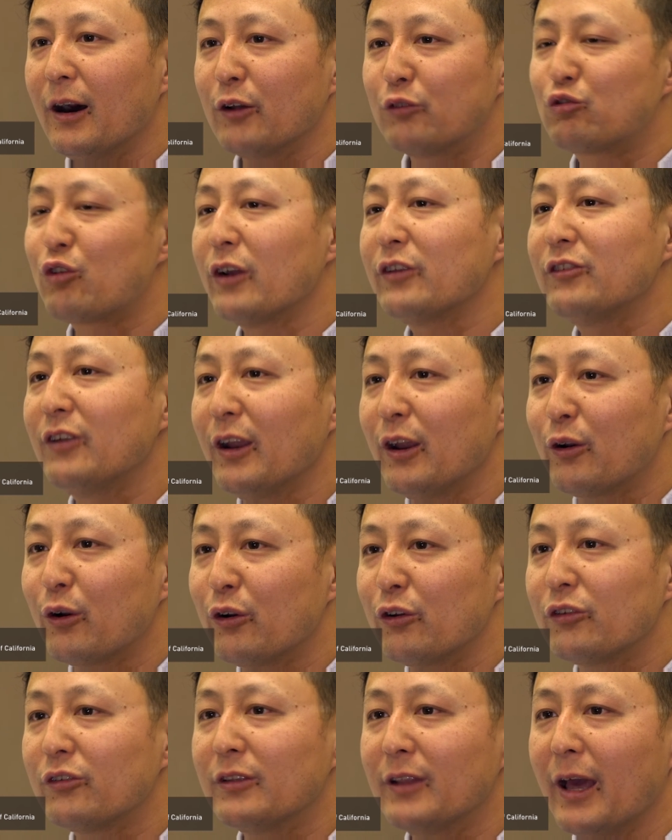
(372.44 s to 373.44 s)
trust
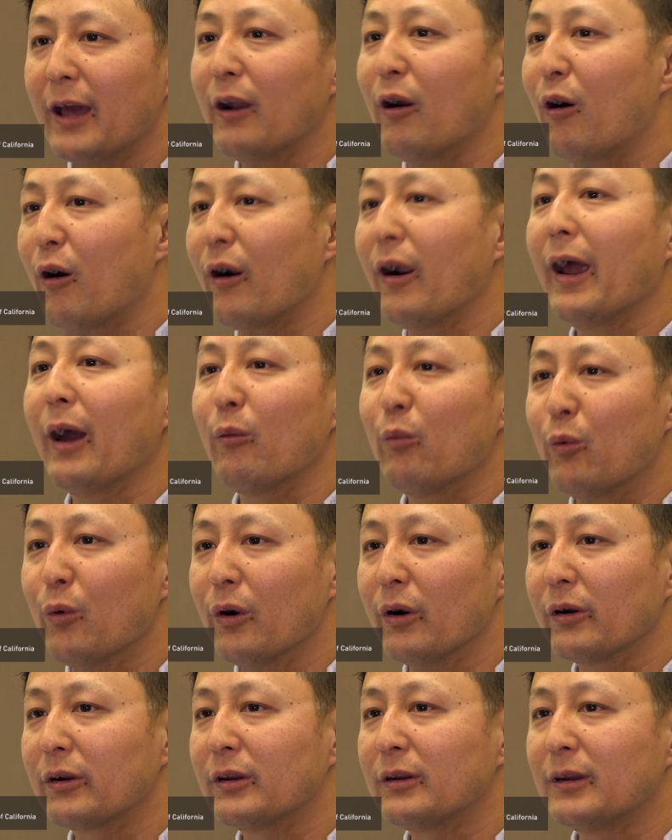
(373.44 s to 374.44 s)
anchors that are at
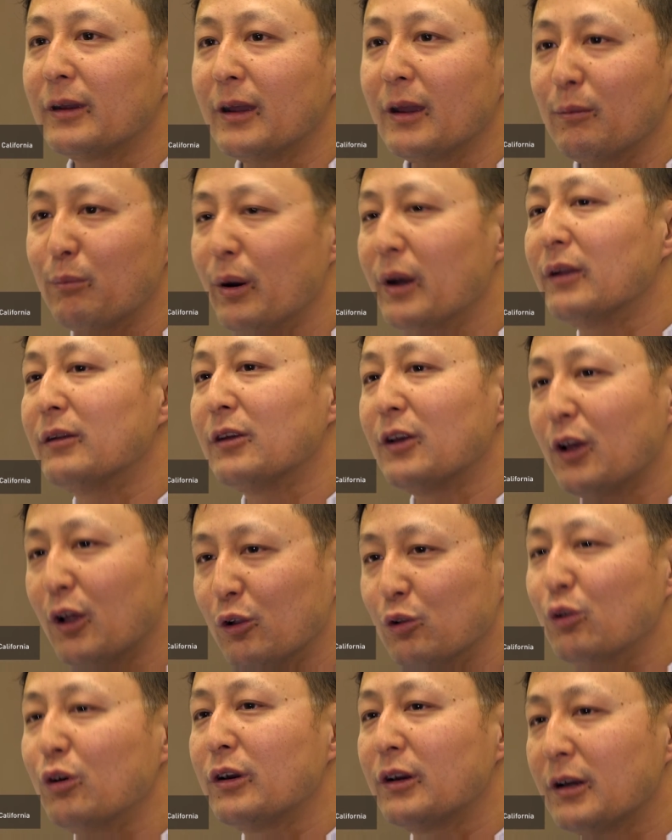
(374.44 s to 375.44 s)
work, but
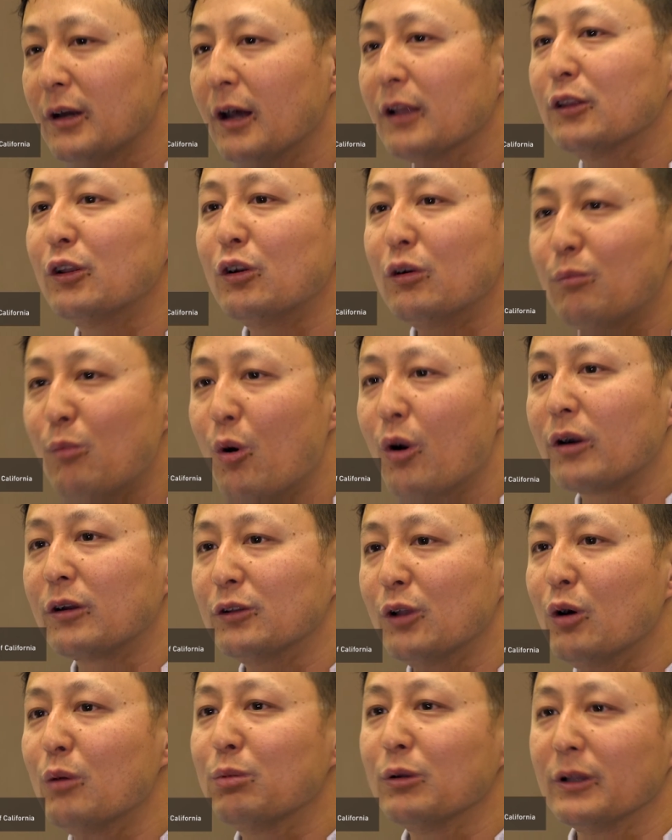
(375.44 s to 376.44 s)
look a little more
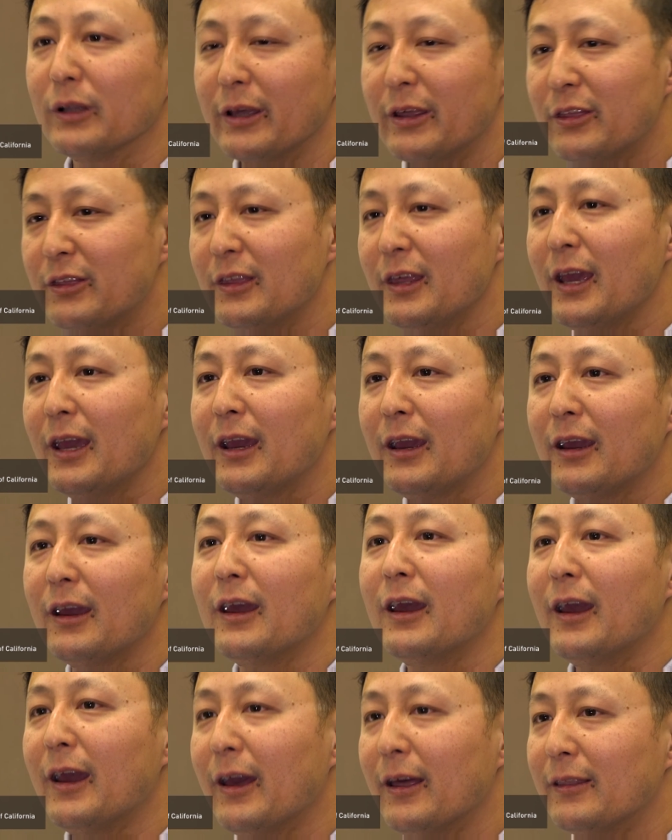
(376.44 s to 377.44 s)
globally. Think
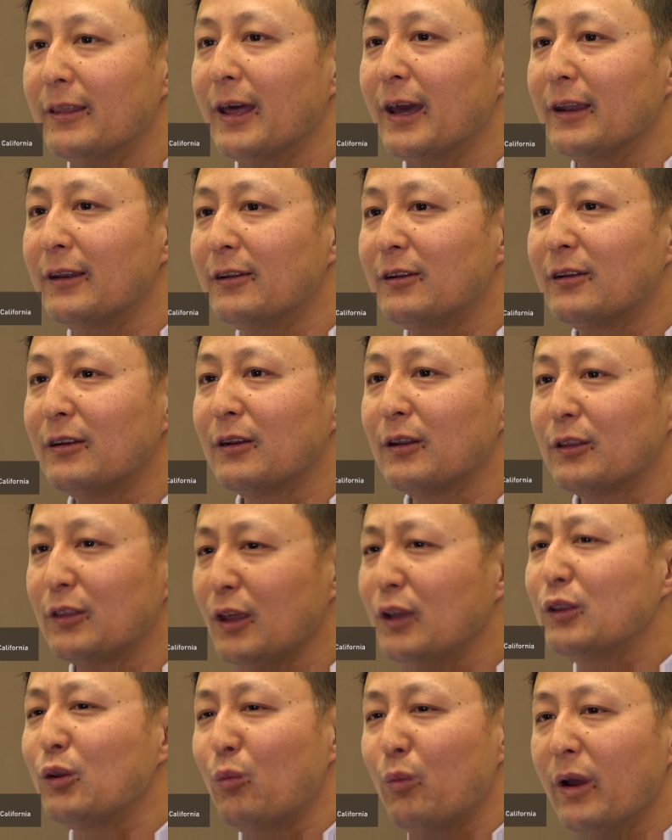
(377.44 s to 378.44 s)

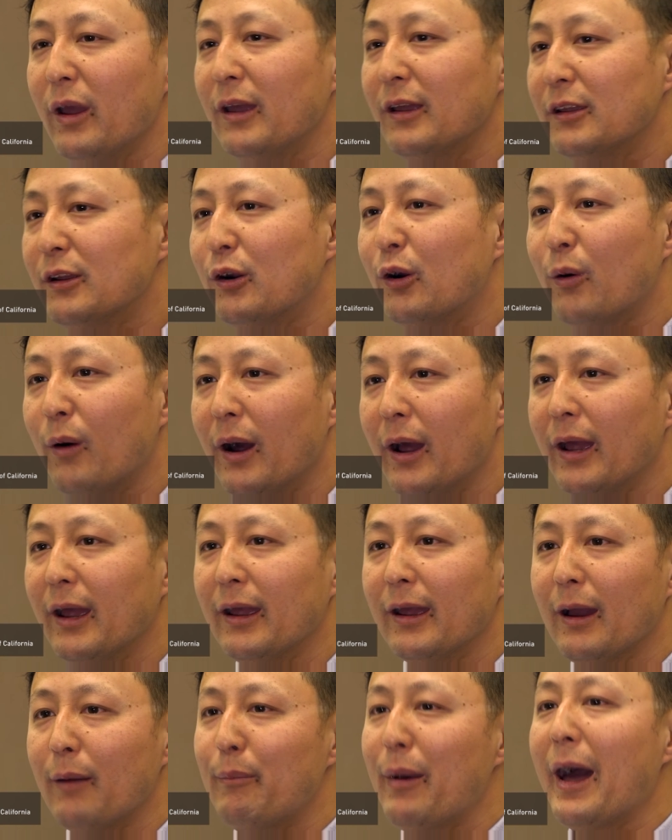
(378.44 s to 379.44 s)
the
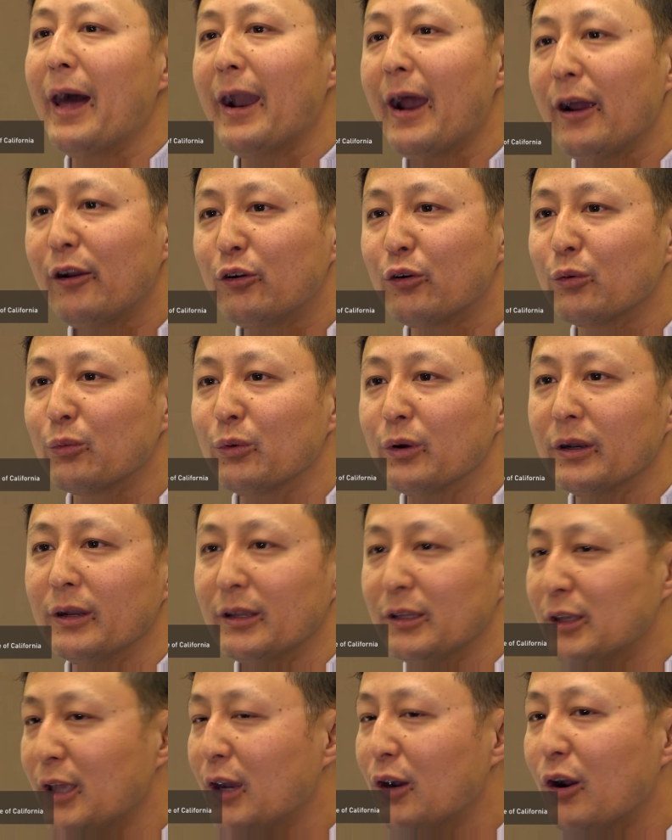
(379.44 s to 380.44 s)
way a bad actor would.
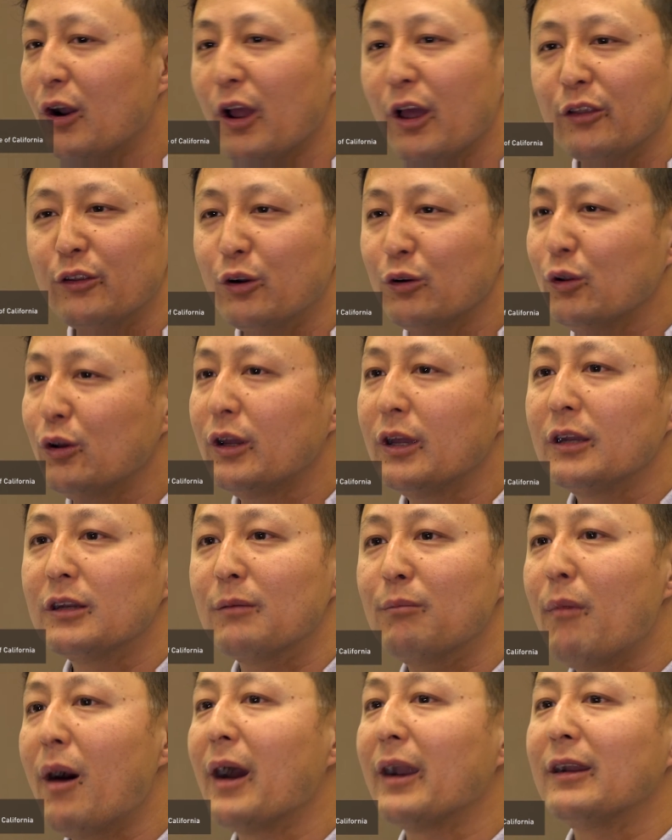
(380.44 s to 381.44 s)
They're looking
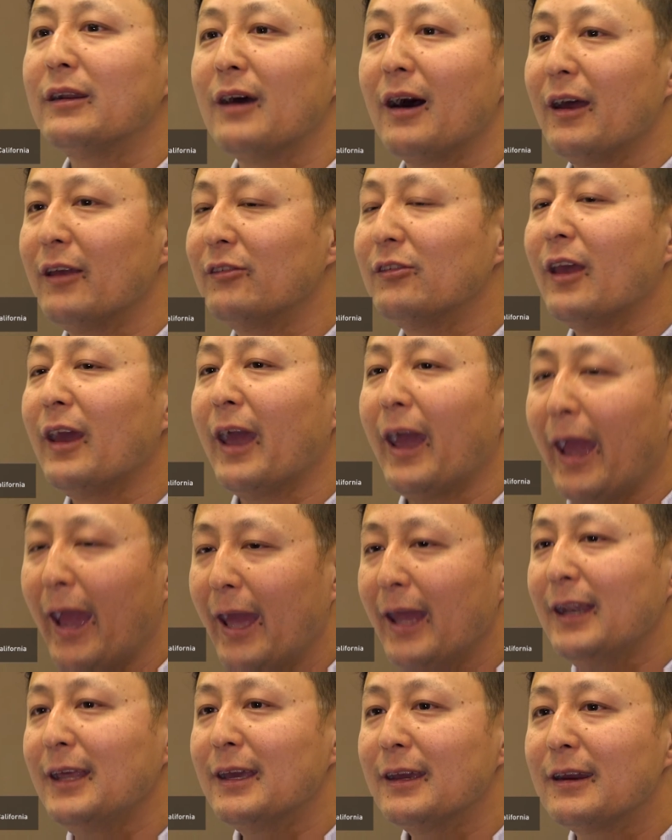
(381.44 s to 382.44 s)
to monetize
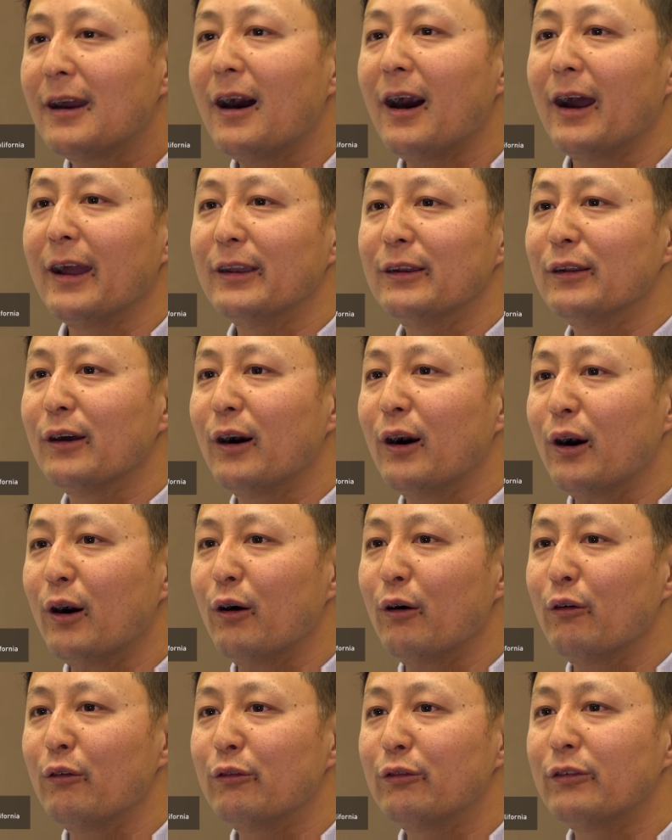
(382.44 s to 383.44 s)
any kind
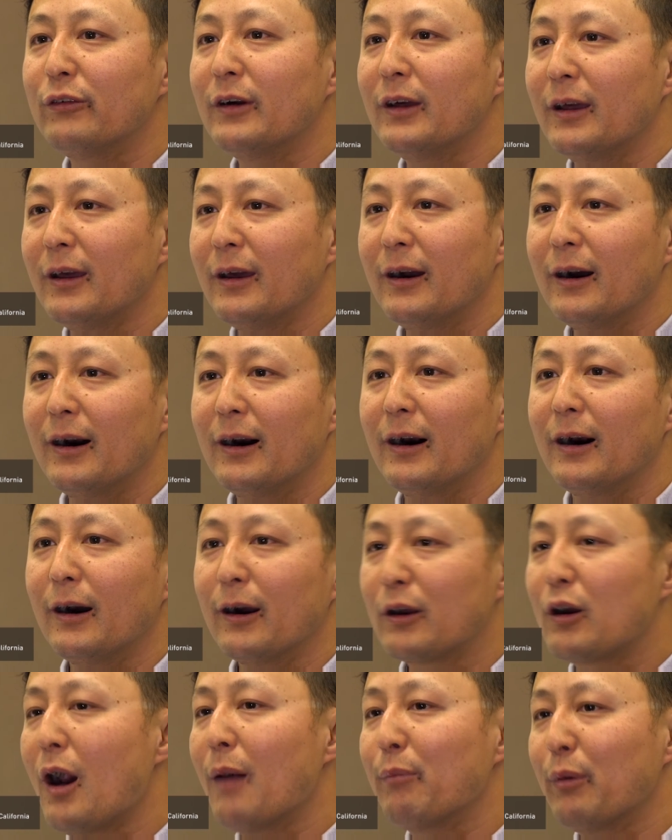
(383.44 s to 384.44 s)
of
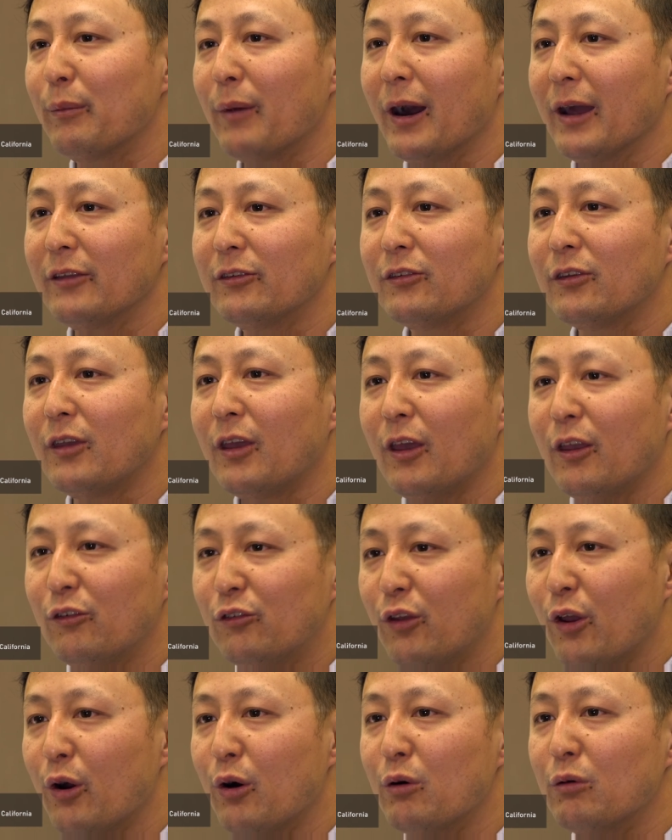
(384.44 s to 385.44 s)
compromise.
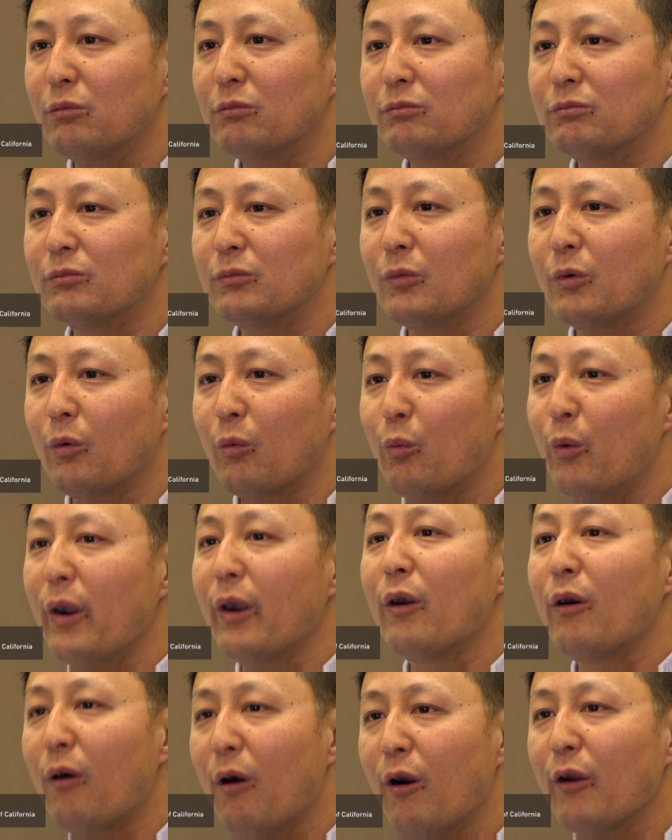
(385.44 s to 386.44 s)
So
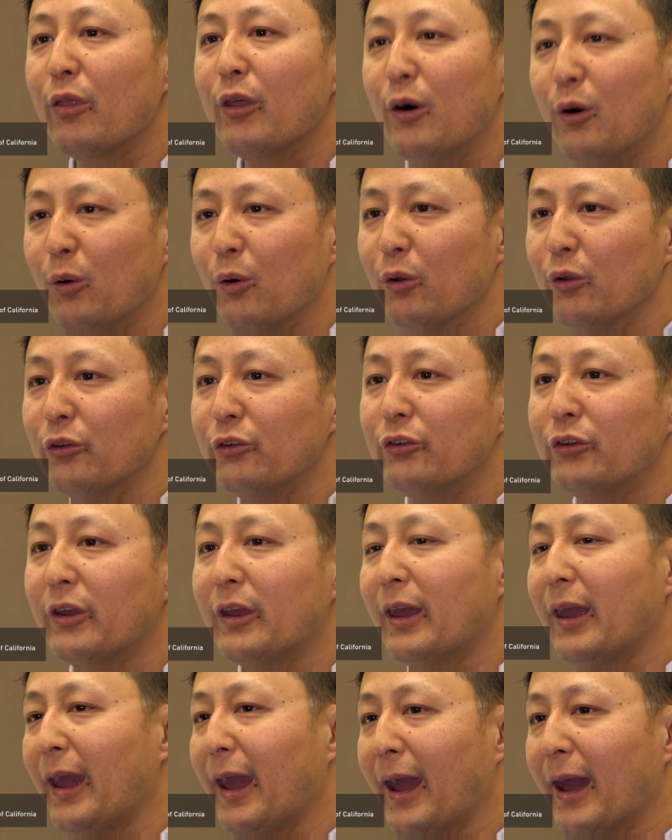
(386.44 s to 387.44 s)
where are the holes,
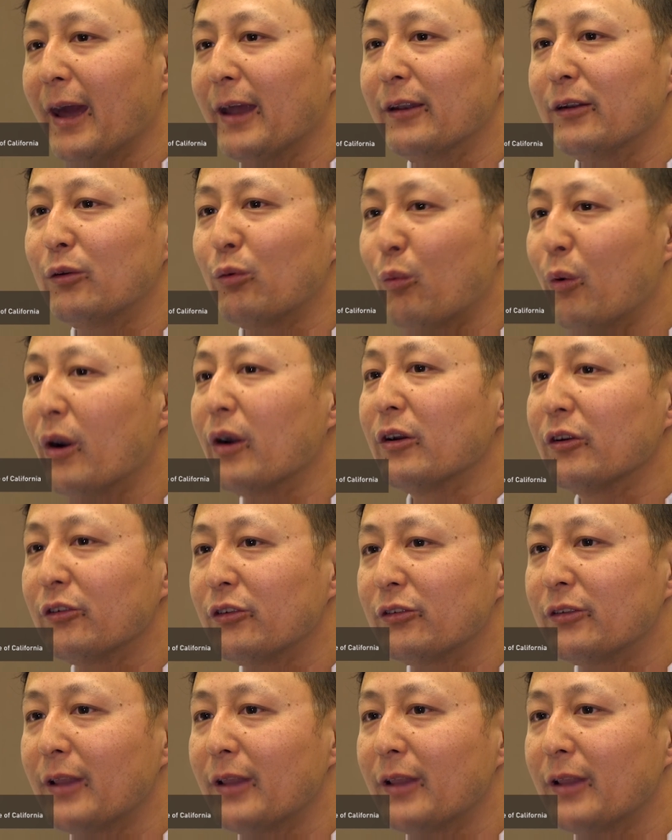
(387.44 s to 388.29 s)
and where